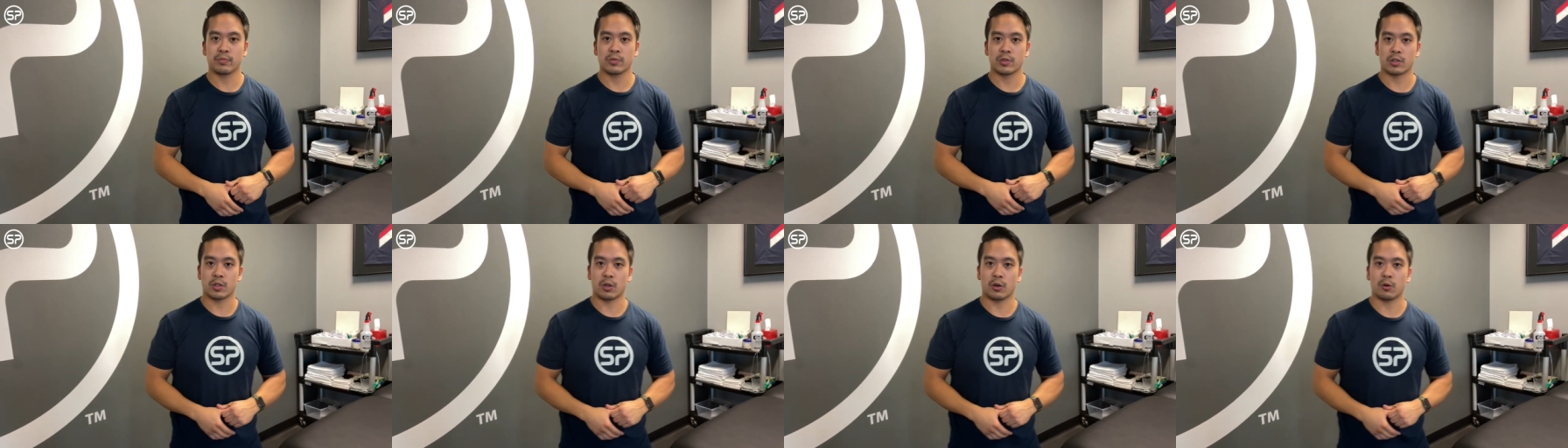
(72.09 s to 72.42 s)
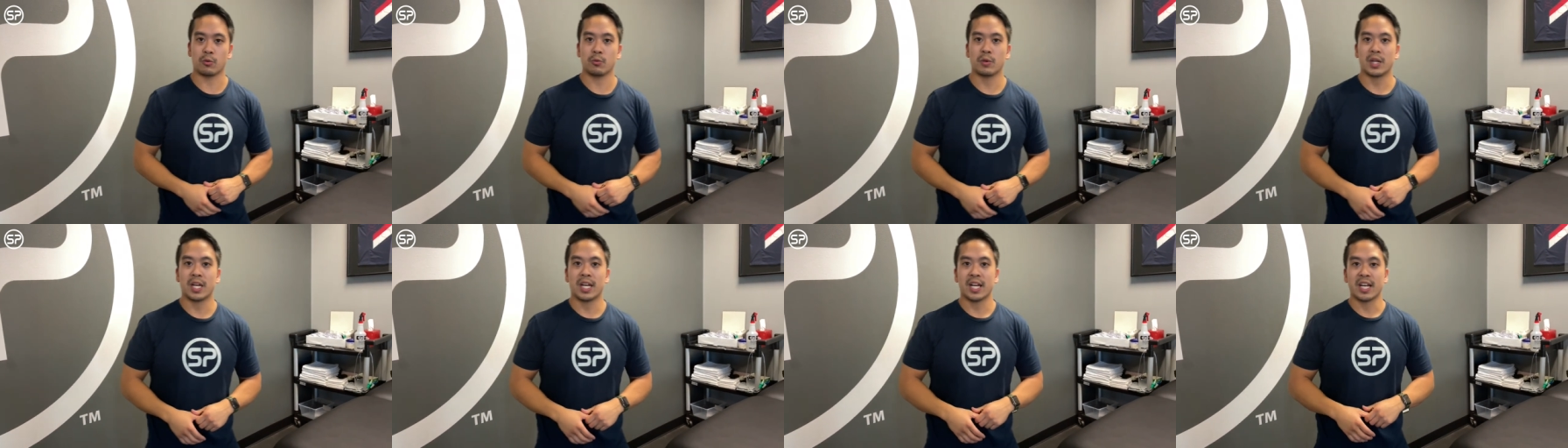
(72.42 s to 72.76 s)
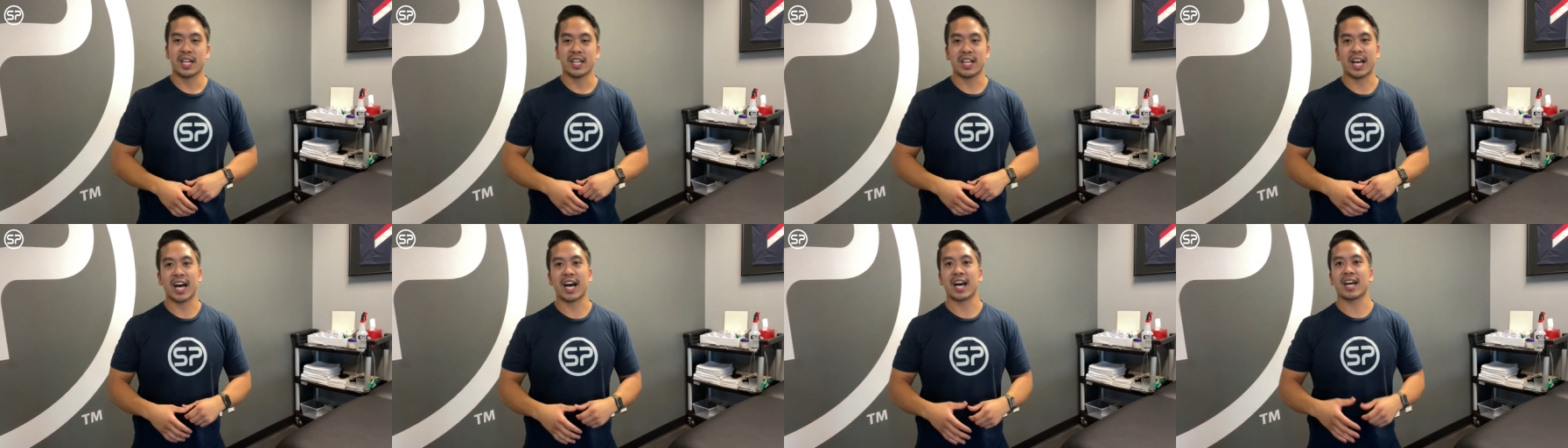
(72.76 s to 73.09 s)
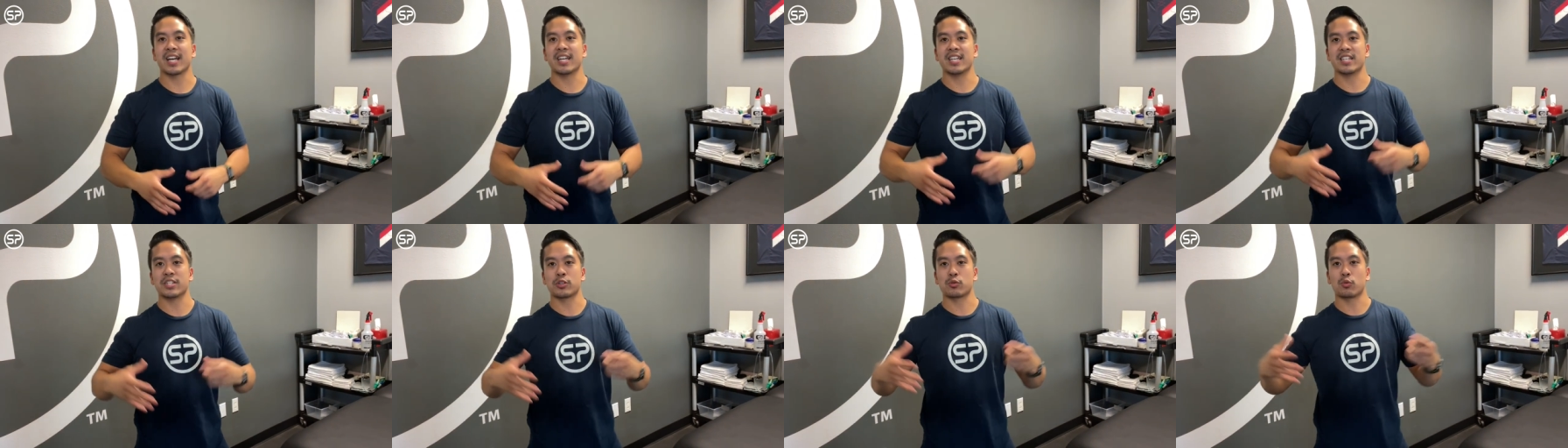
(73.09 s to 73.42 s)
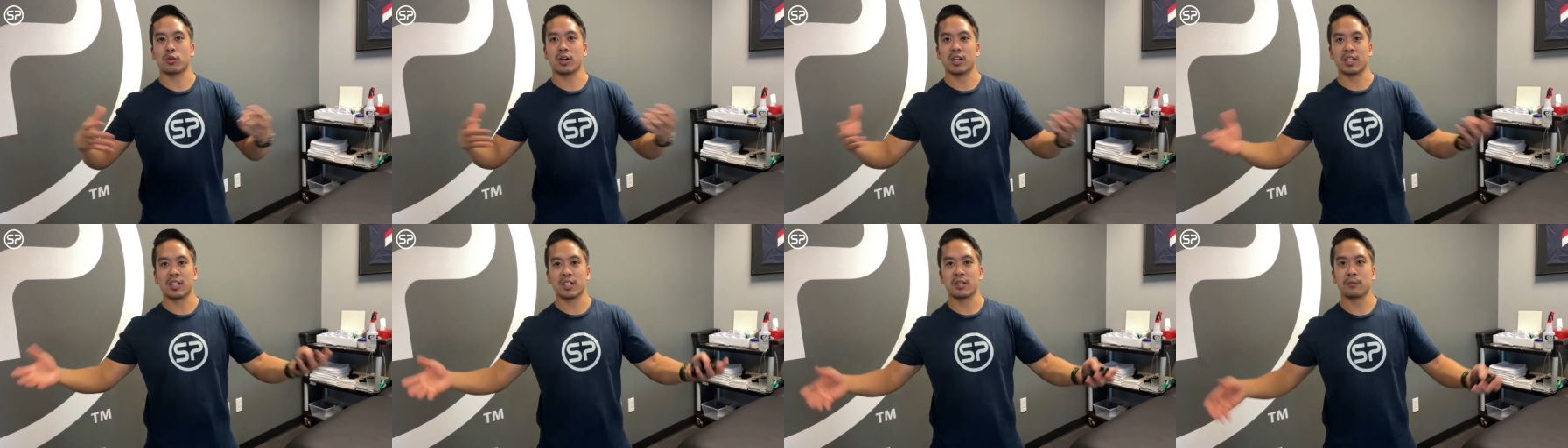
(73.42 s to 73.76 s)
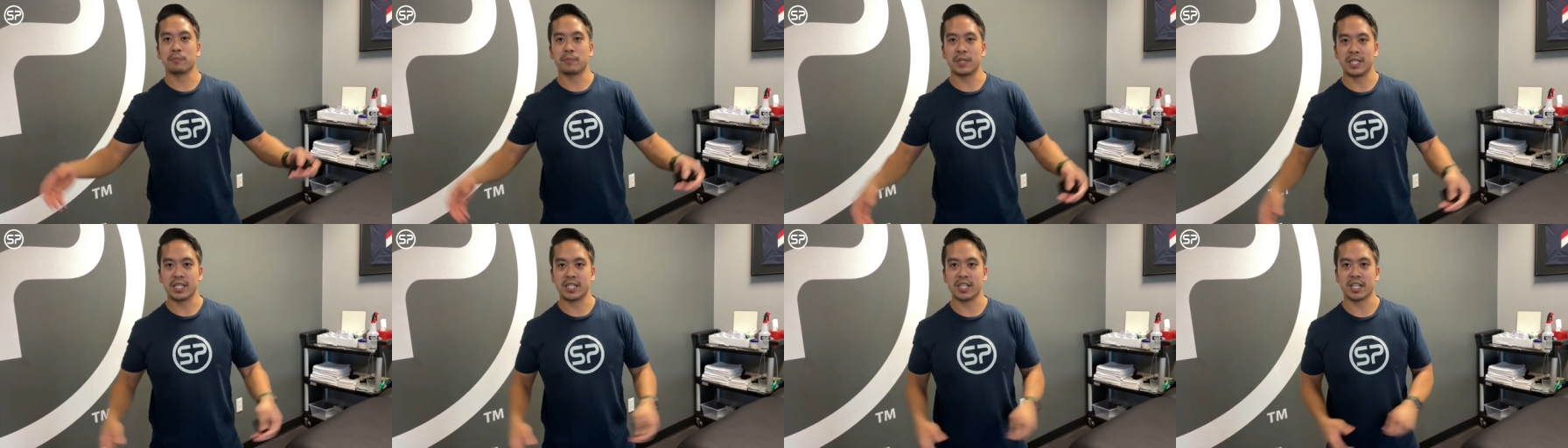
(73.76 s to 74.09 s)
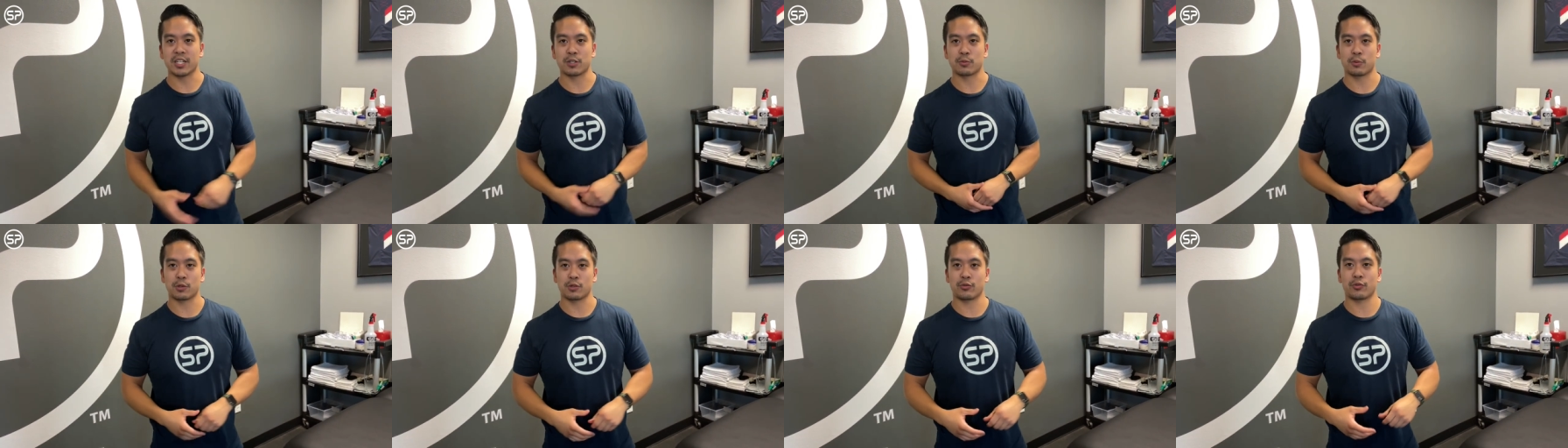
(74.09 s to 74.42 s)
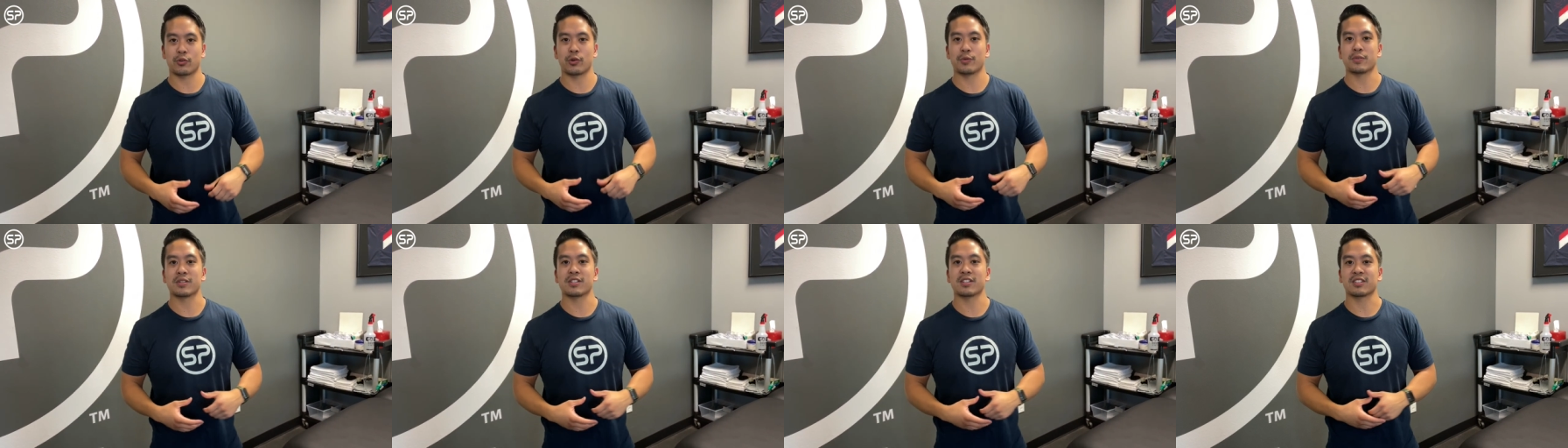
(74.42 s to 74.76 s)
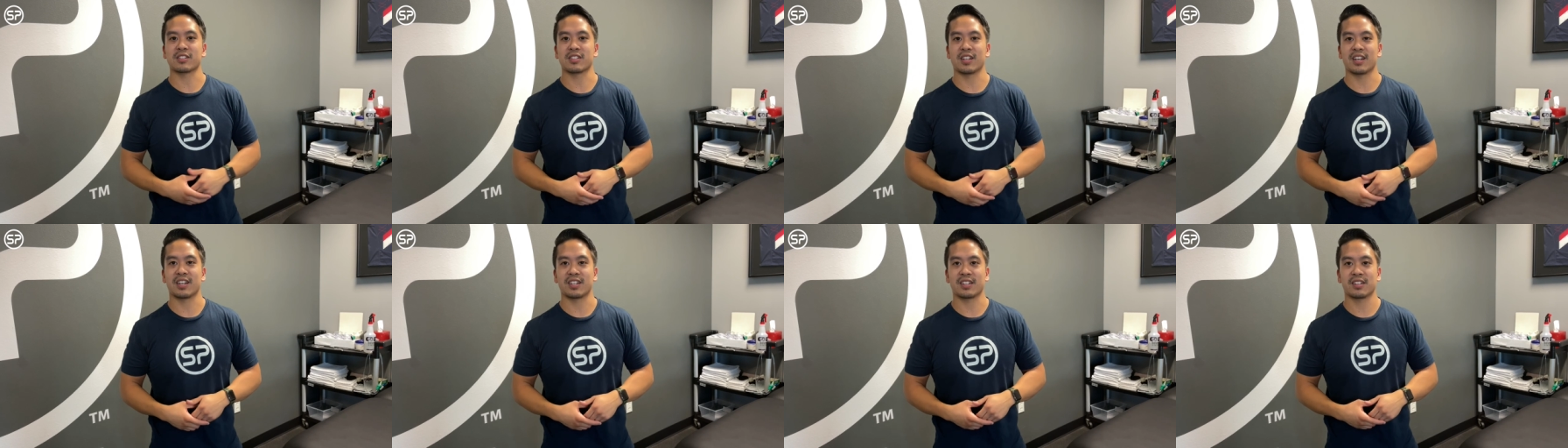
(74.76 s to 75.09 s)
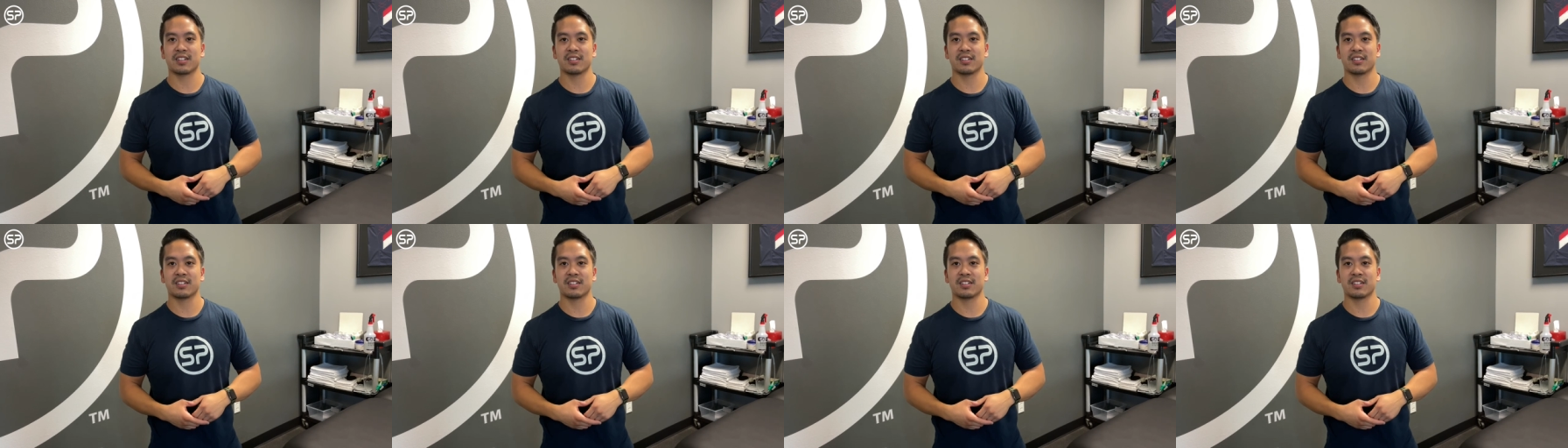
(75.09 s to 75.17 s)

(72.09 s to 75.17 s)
So that is what PT at Sports Performance looks like.